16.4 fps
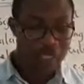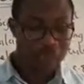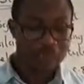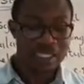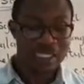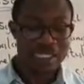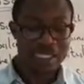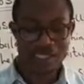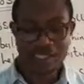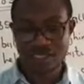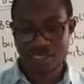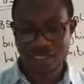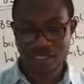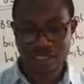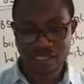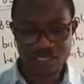
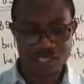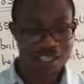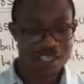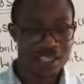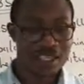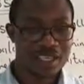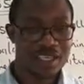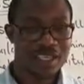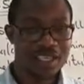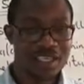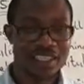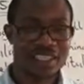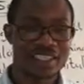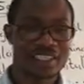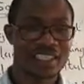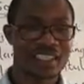Please,
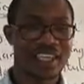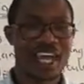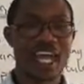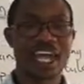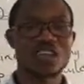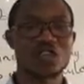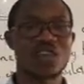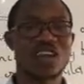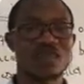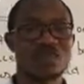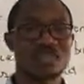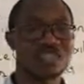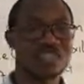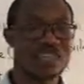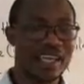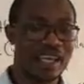as we have
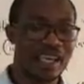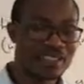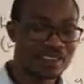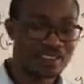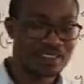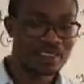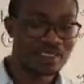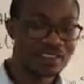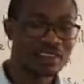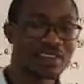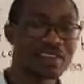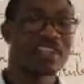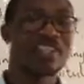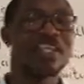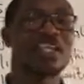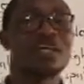been saying,
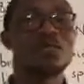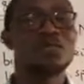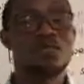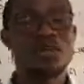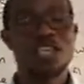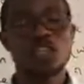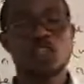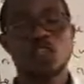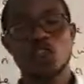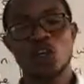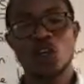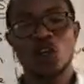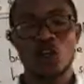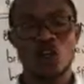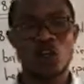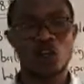make
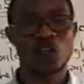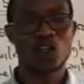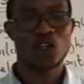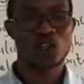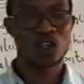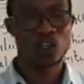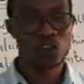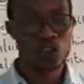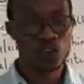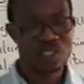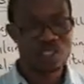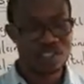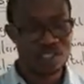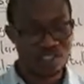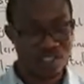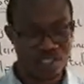sure you
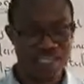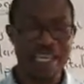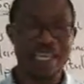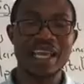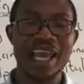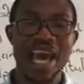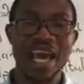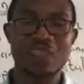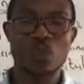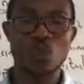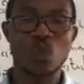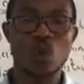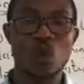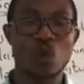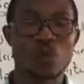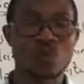stay at
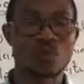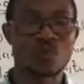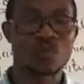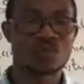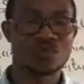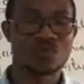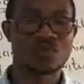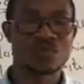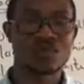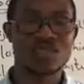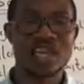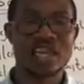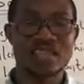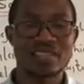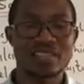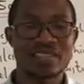home
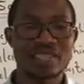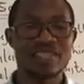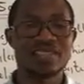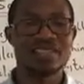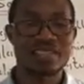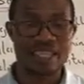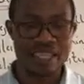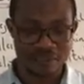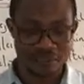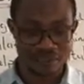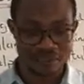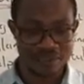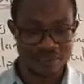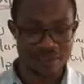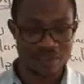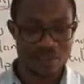and stay safe.